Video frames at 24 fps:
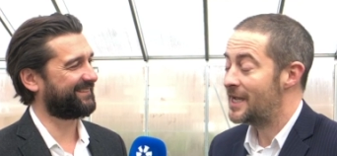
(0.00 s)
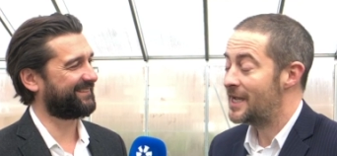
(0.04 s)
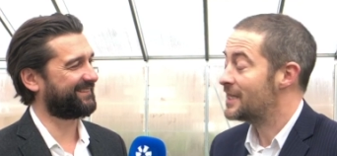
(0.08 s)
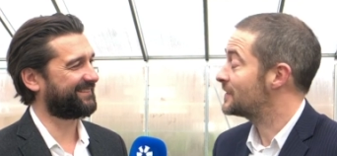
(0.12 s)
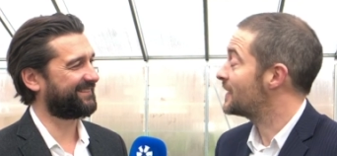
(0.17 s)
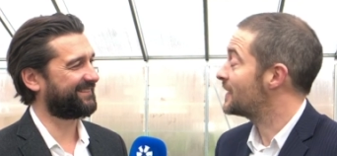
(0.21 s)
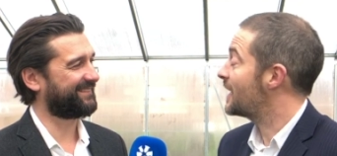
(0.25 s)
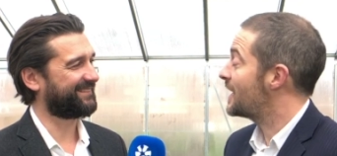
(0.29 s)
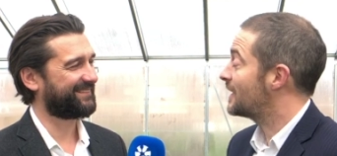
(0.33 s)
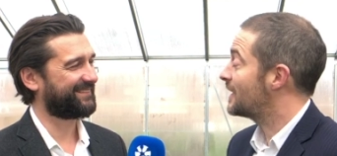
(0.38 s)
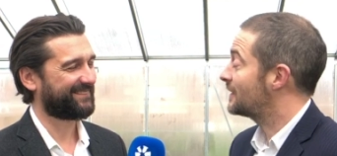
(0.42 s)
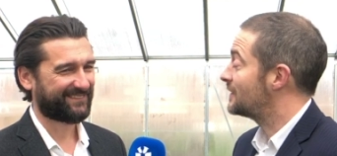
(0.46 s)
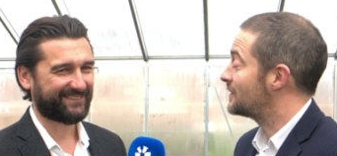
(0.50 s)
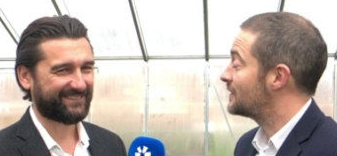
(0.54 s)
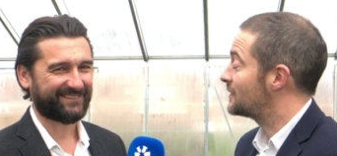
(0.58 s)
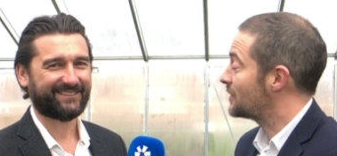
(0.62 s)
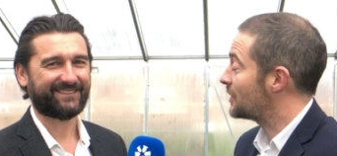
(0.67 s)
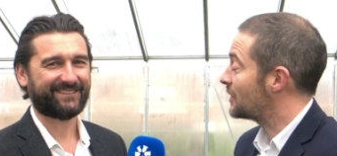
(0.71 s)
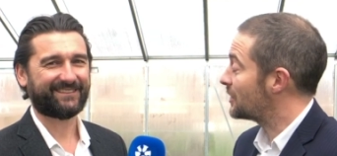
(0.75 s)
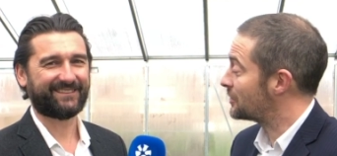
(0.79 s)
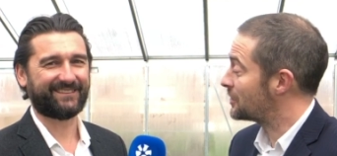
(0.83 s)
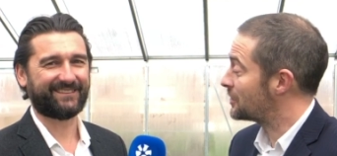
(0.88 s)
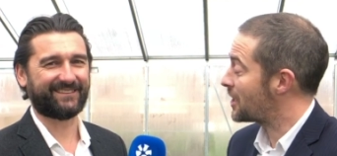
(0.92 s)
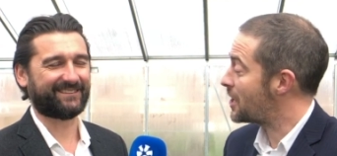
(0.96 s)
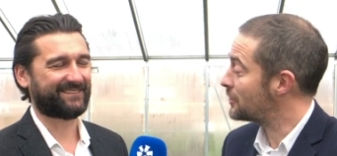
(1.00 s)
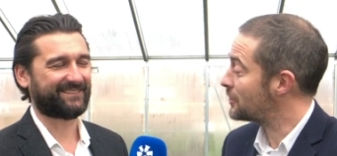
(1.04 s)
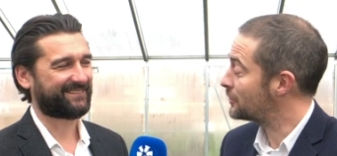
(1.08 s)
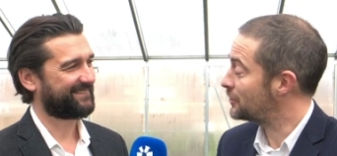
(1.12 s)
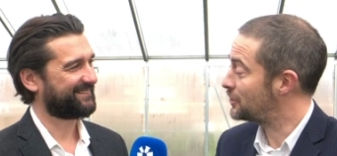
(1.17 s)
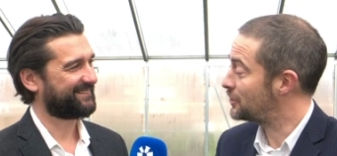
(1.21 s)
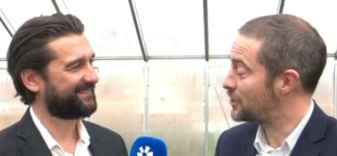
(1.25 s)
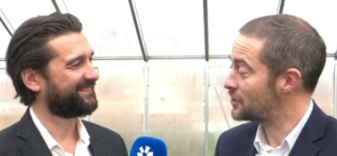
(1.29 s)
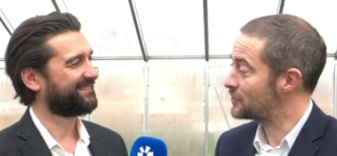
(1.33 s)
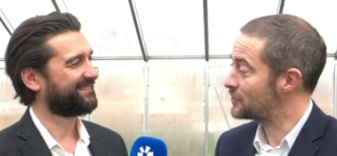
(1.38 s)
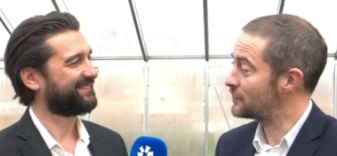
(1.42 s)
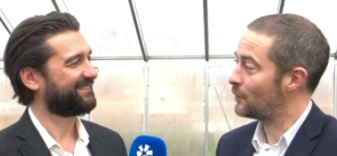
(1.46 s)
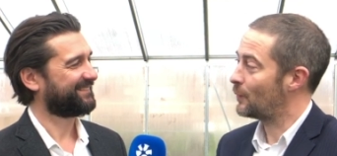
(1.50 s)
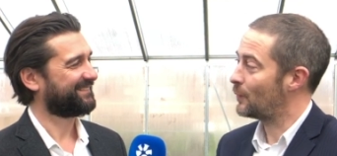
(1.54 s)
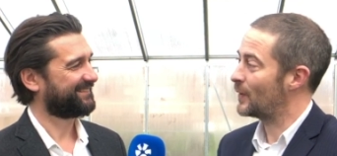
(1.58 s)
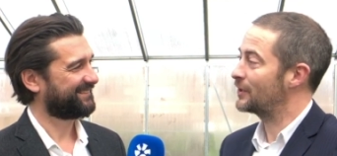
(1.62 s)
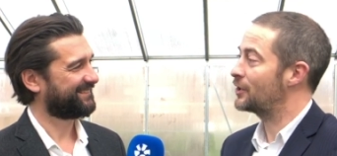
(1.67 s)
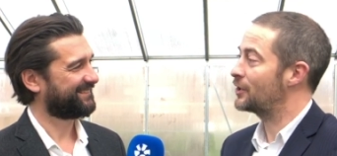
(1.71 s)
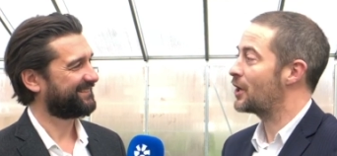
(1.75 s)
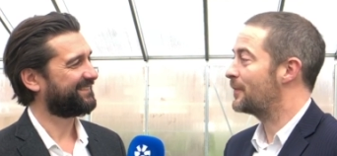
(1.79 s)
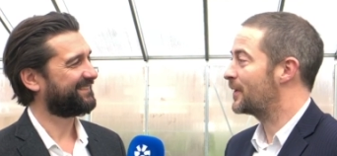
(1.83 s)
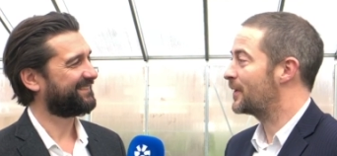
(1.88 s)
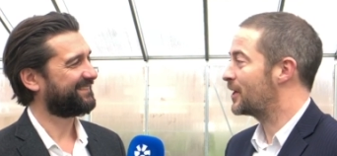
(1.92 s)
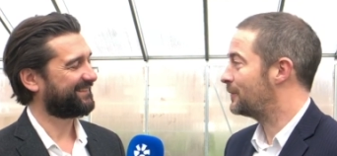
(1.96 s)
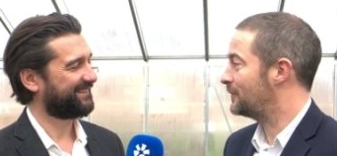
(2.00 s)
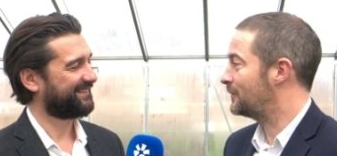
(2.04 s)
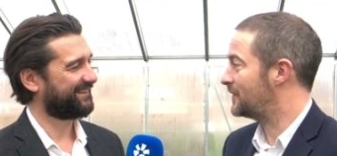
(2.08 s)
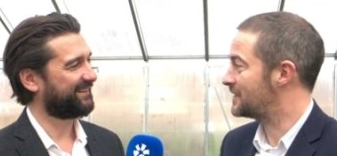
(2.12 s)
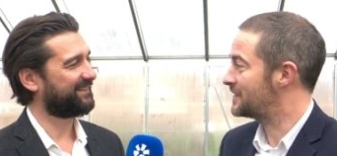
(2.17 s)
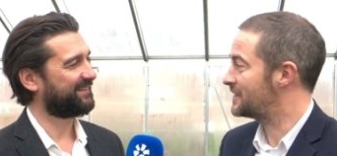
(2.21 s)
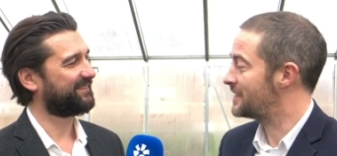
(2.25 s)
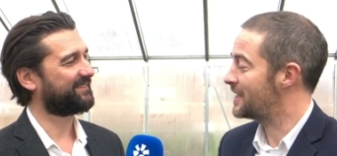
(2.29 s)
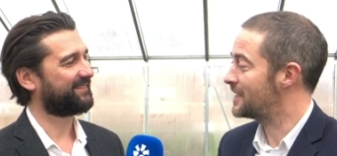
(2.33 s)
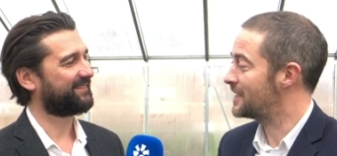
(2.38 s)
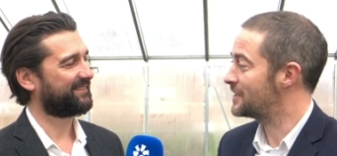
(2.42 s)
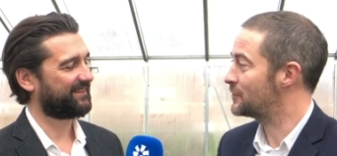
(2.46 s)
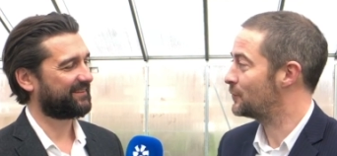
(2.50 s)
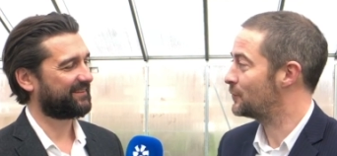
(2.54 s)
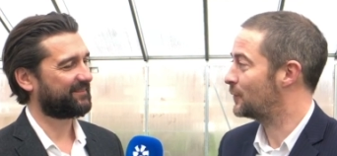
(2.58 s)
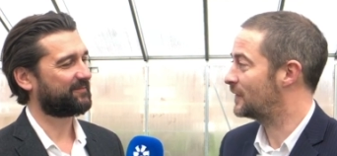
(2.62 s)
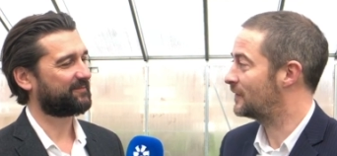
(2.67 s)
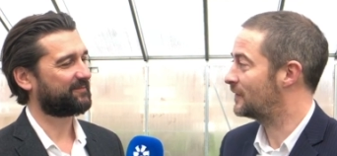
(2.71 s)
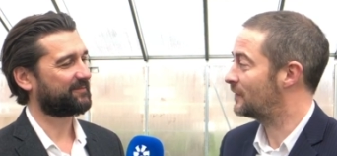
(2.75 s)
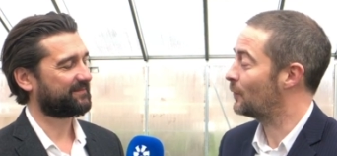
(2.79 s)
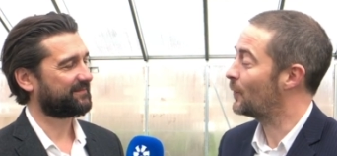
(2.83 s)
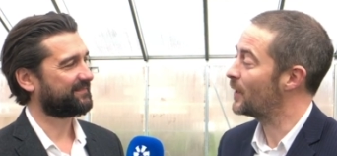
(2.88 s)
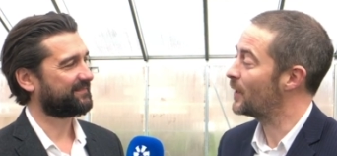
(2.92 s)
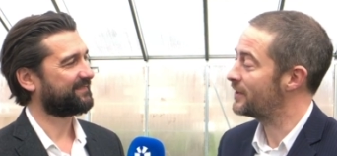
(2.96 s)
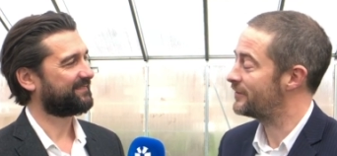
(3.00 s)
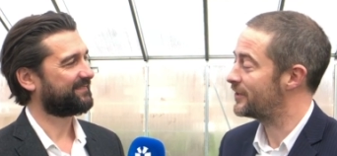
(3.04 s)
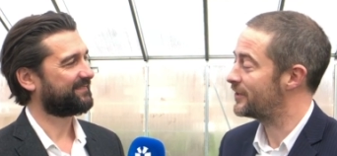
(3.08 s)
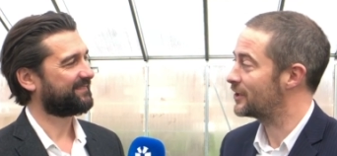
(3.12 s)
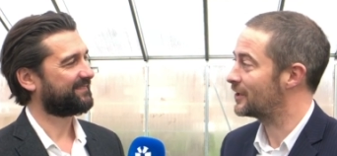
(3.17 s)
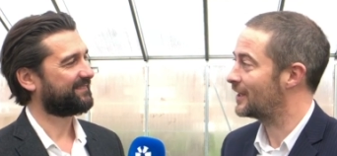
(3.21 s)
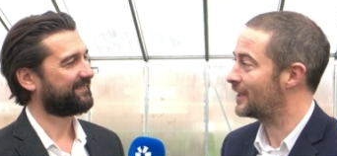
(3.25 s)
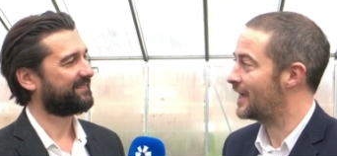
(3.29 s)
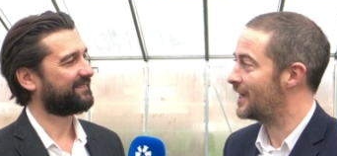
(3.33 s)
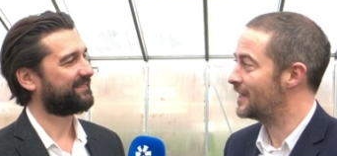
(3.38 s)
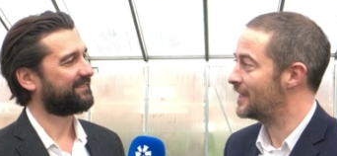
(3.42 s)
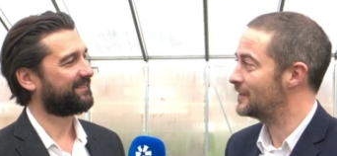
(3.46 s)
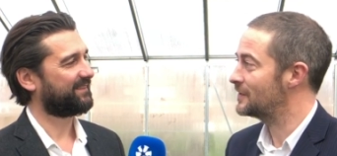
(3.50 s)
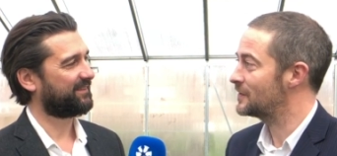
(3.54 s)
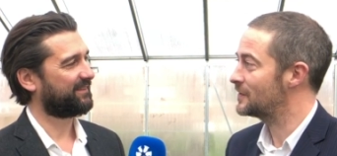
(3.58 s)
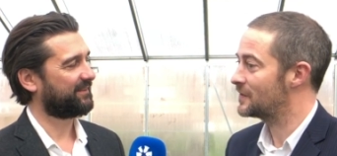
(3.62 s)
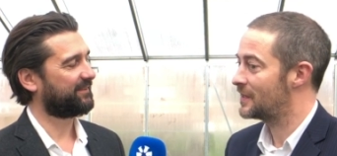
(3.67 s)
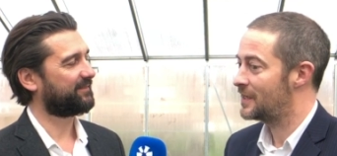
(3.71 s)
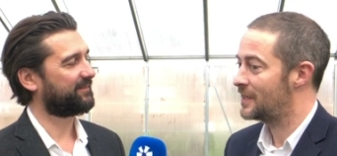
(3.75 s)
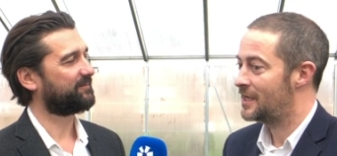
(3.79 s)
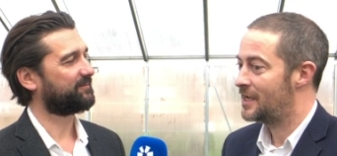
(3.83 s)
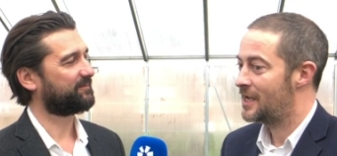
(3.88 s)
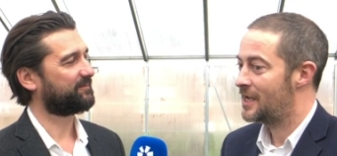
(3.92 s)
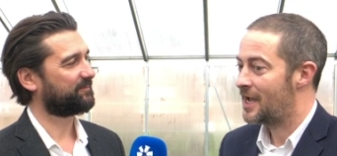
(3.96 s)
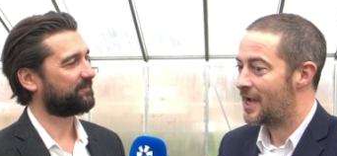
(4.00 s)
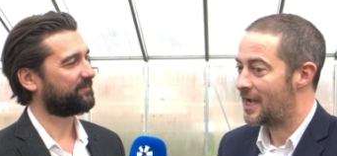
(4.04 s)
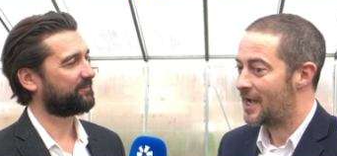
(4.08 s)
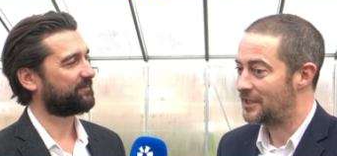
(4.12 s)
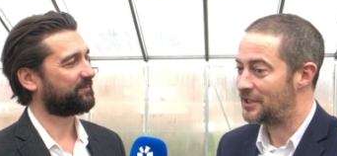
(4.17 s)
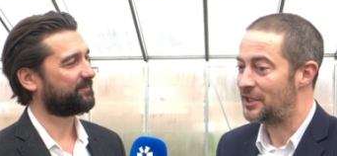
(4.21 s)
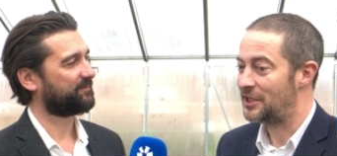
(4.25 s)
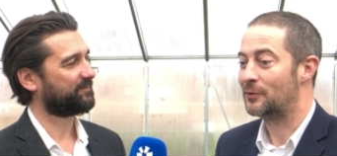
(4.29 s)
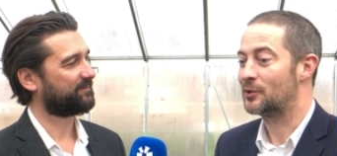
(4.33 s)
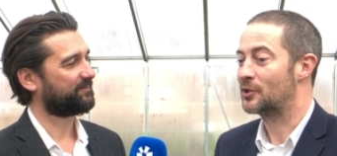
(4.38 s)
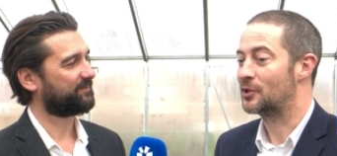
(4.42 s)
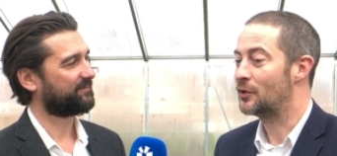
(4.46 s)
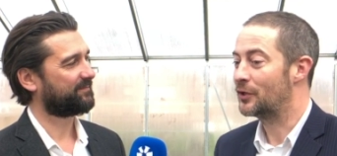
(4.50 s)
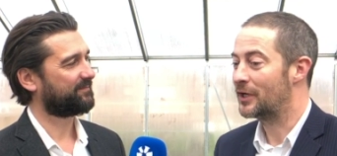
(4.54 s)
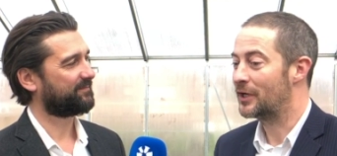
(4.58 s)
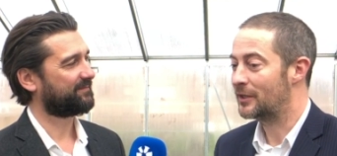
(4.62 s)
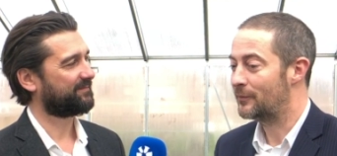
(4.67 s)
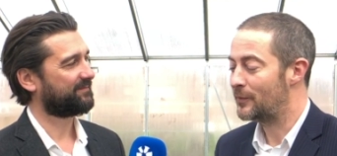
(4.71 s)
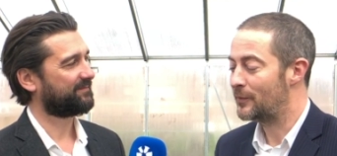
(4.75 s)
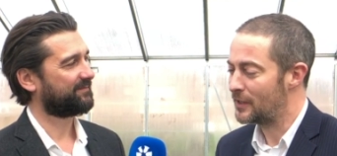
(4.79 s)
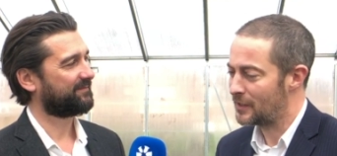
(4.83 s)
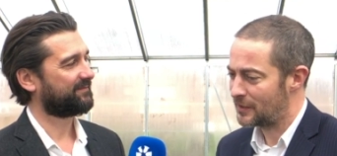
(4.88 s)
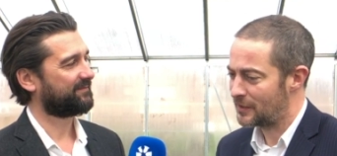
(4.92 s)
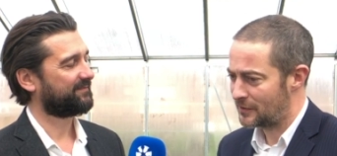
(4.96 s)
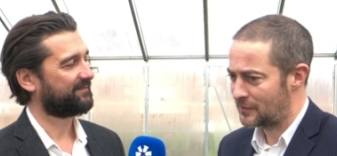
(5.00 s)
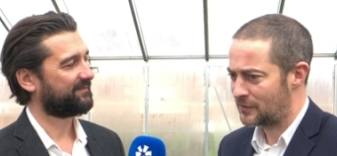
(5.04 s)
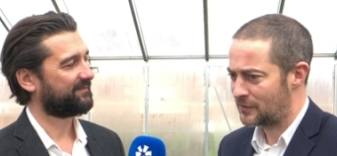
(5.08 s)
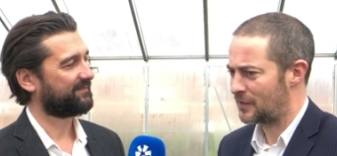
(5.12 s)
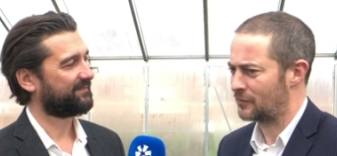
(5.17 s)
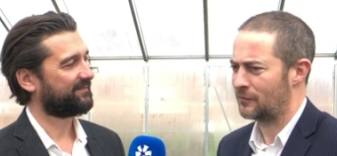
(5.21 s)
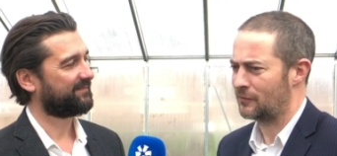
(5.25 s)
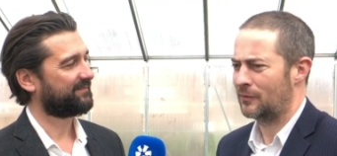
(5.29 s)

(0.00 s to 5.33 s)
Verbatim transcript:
Speaker 1: yes, I had this encounter just when coming up the stairs yeah. with one of our clients, oh, yeah, and she was looking at me. I said,